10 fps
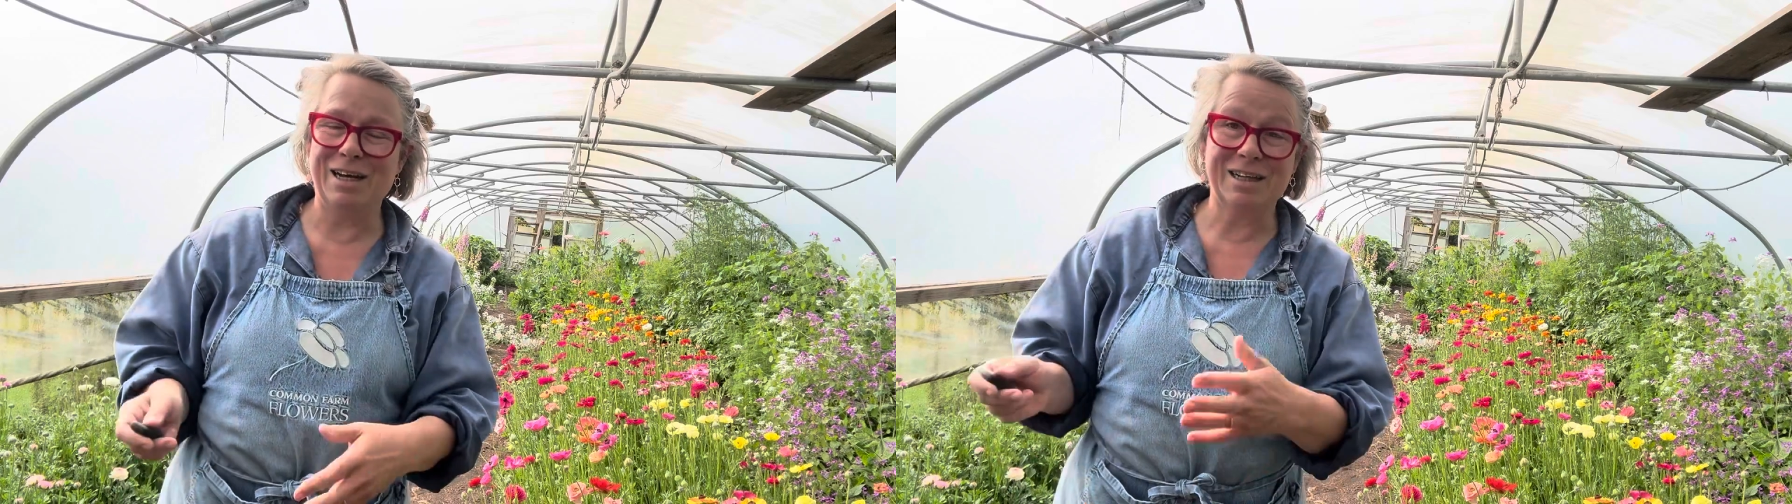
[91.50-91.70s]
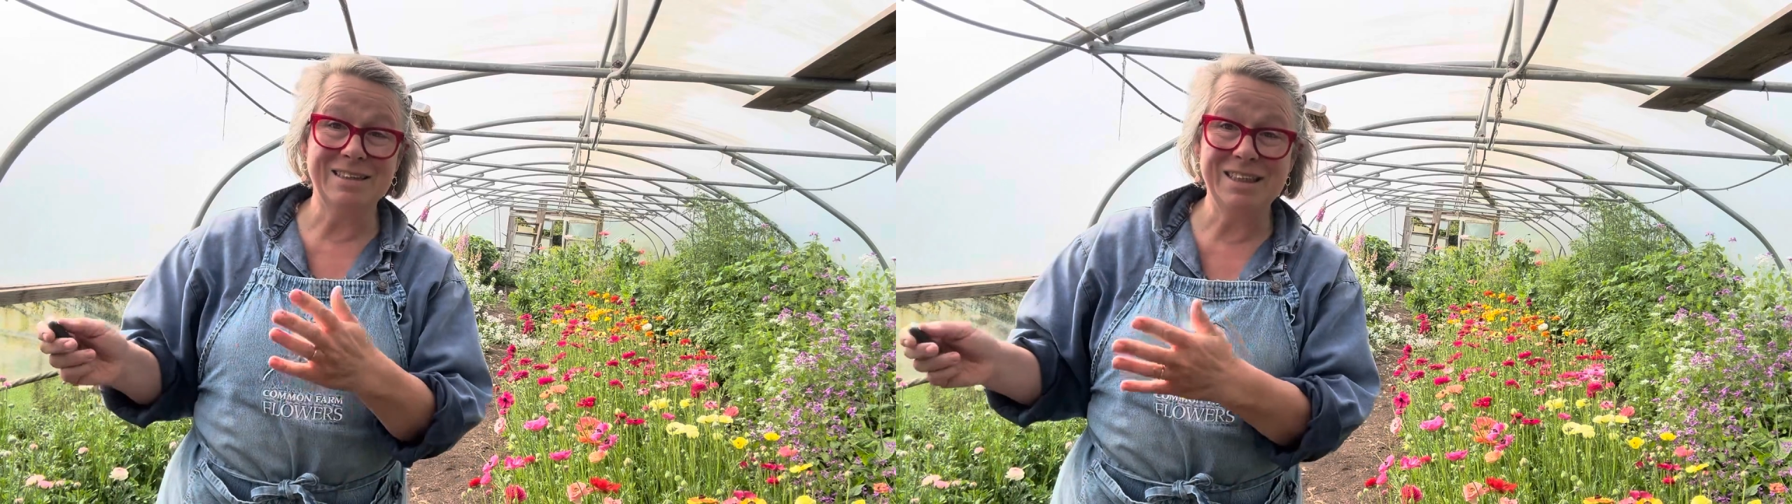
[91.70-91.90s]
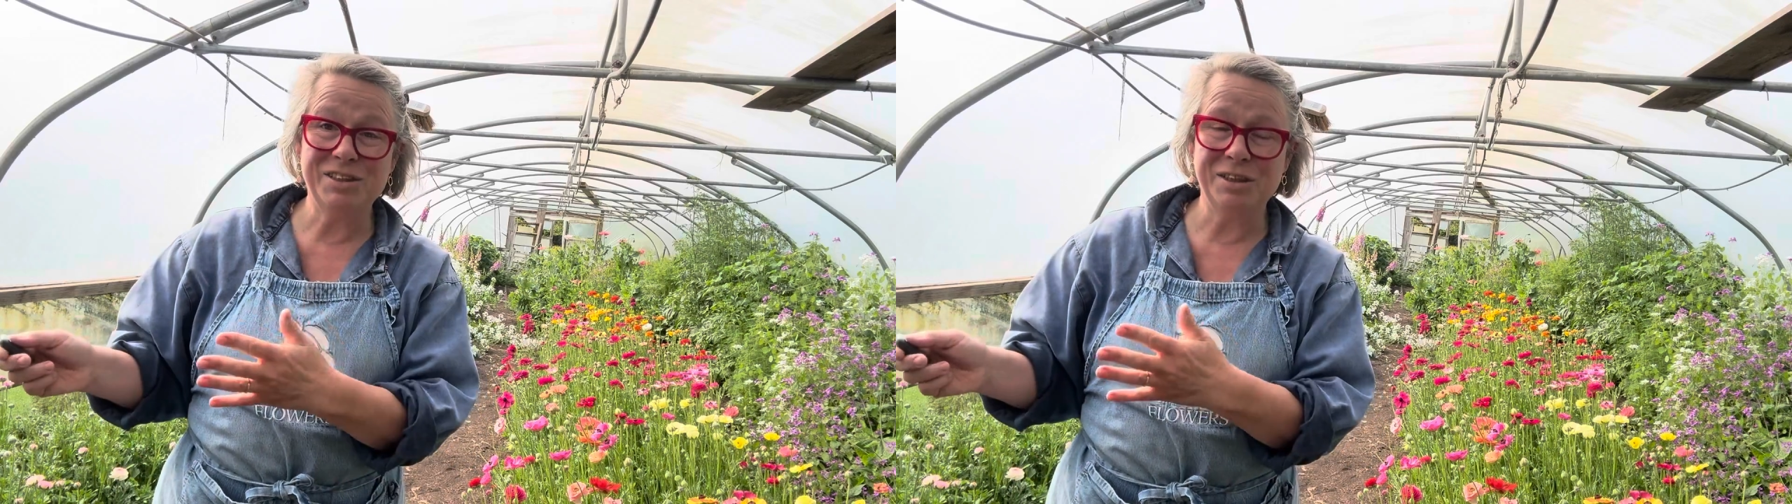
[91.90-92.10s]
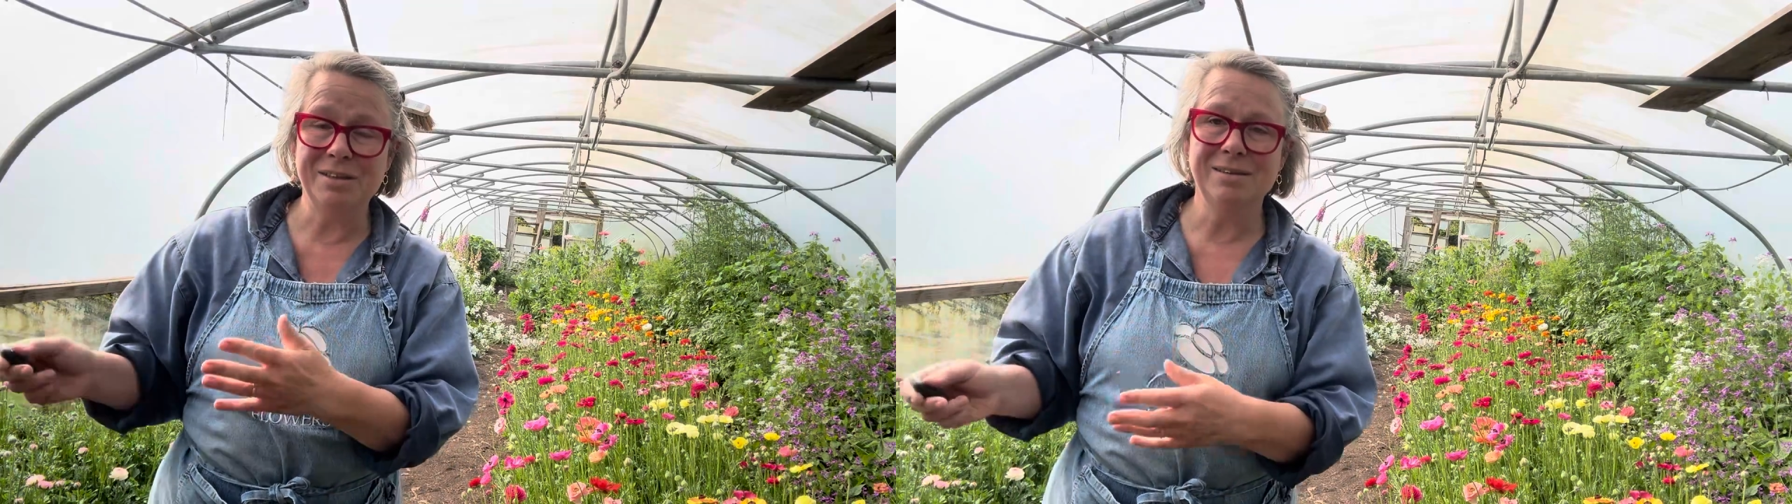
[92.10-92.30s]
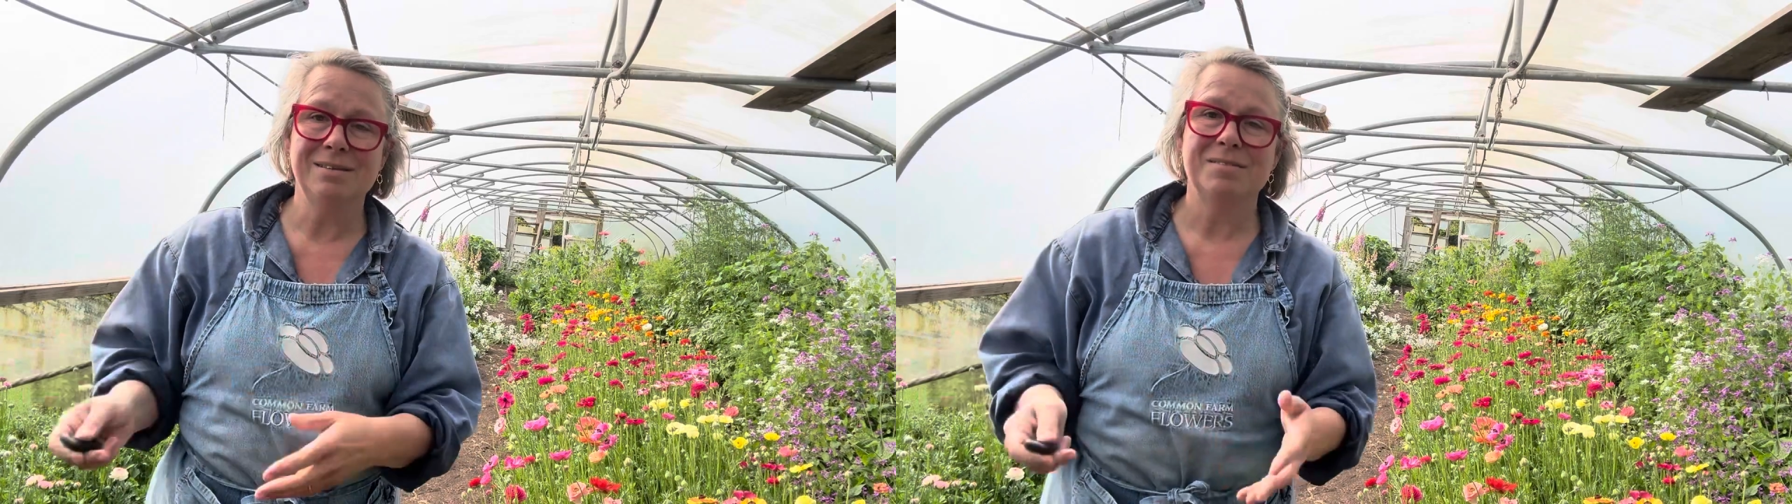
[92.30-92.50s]

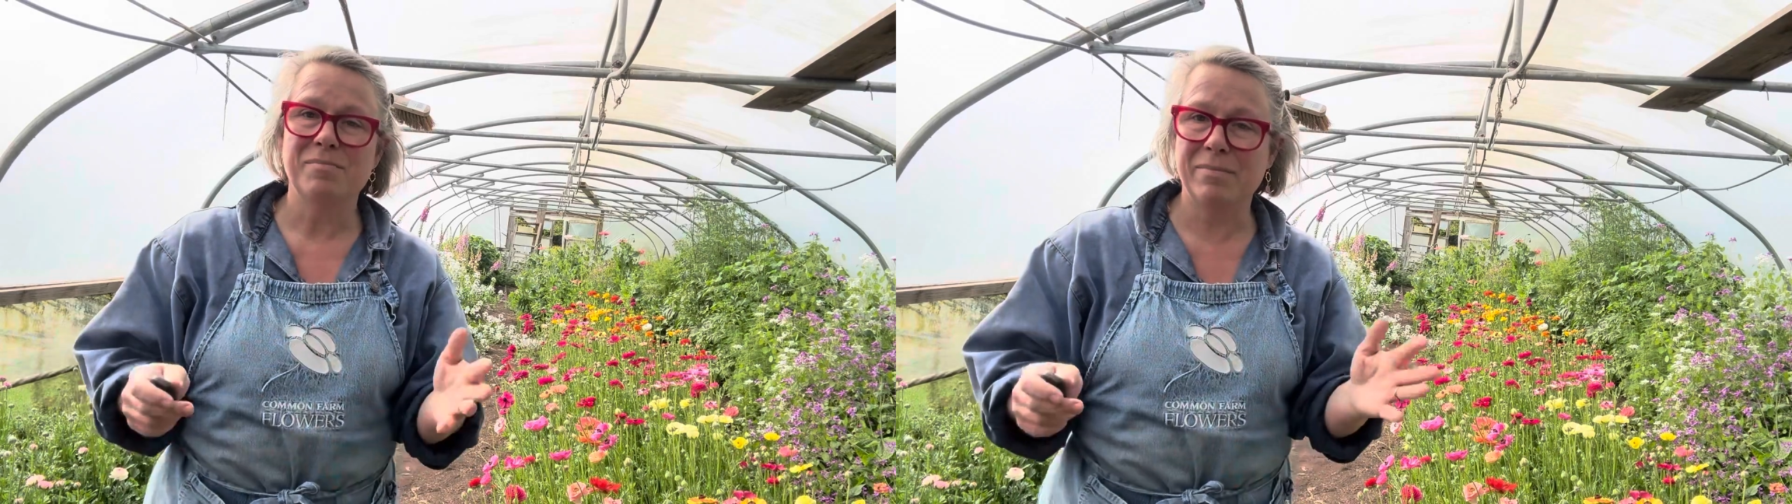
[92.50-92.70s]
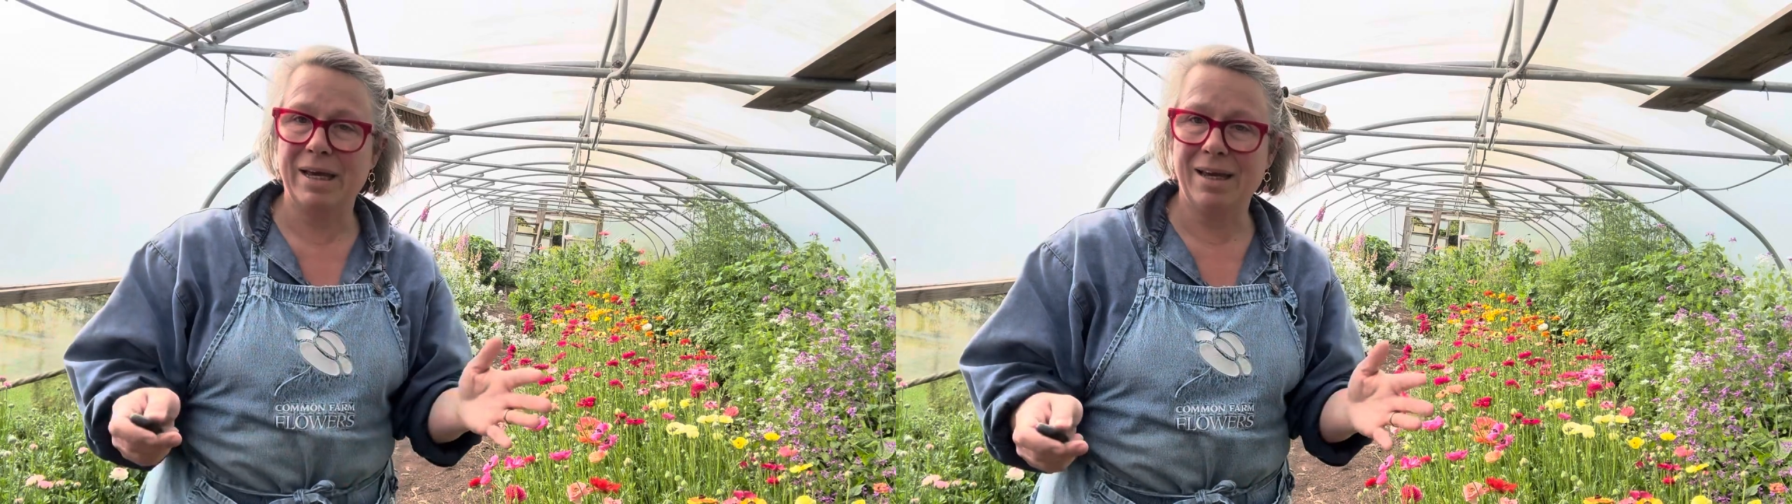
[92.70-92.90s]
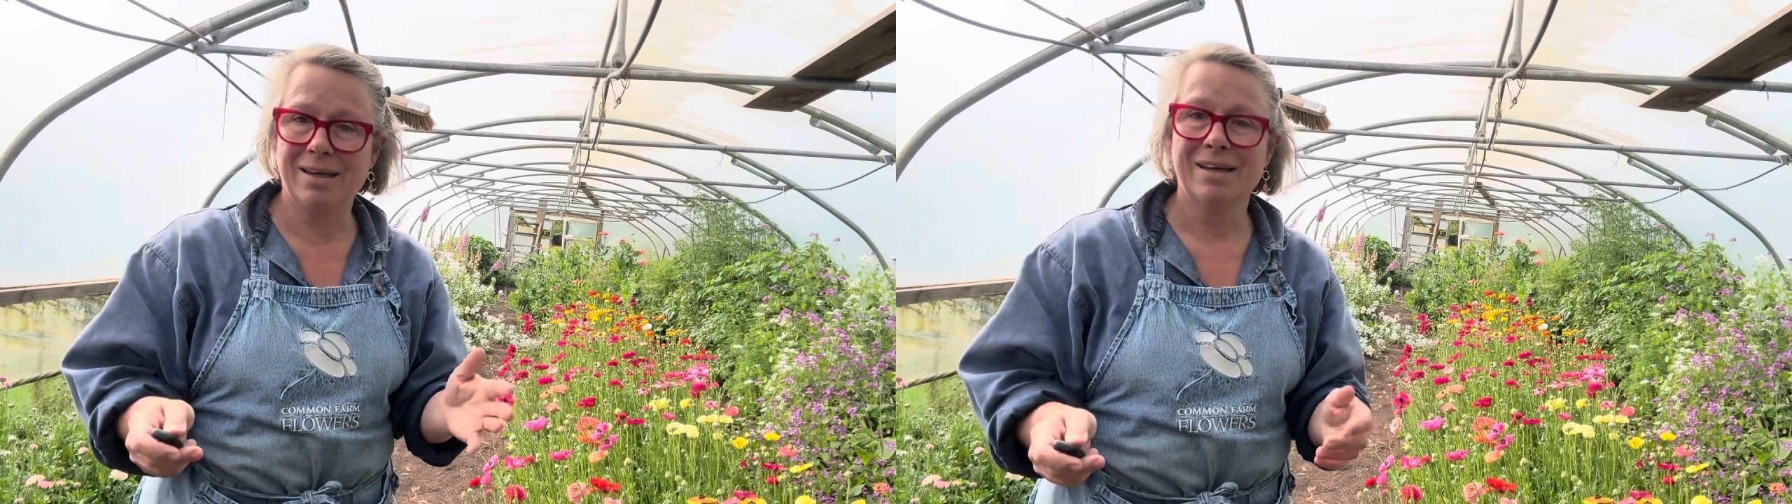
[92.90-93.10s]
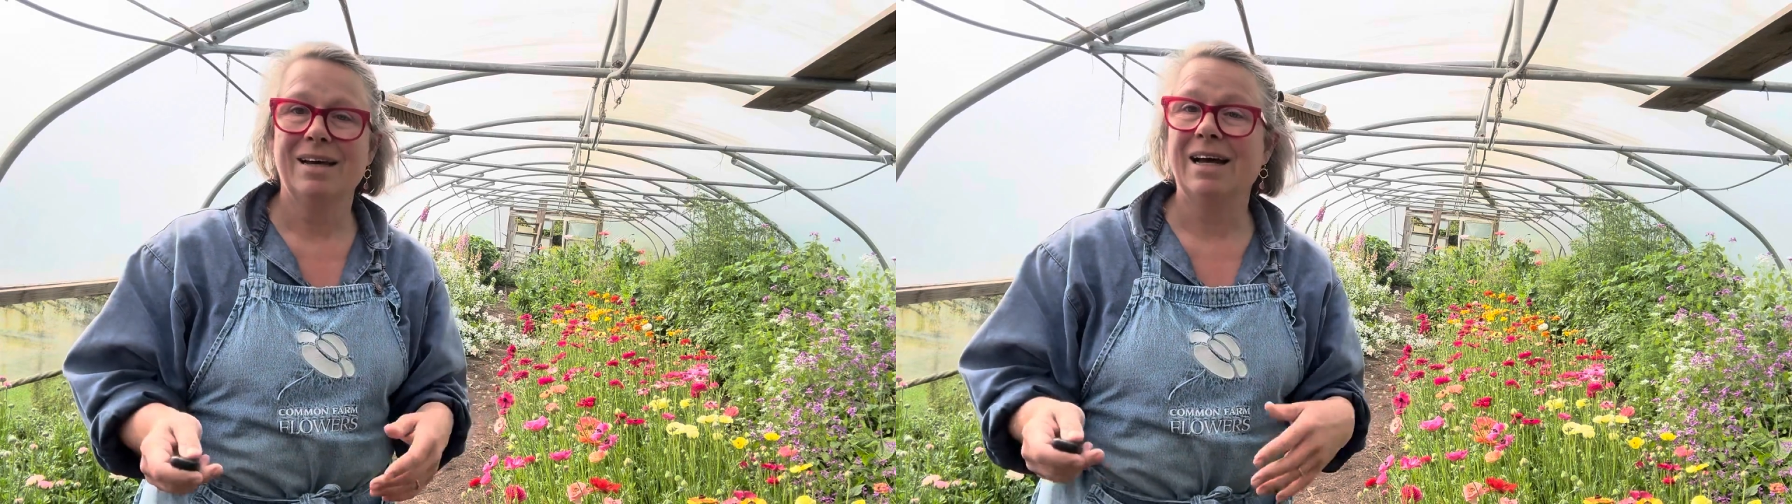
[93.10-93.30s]
condition, make,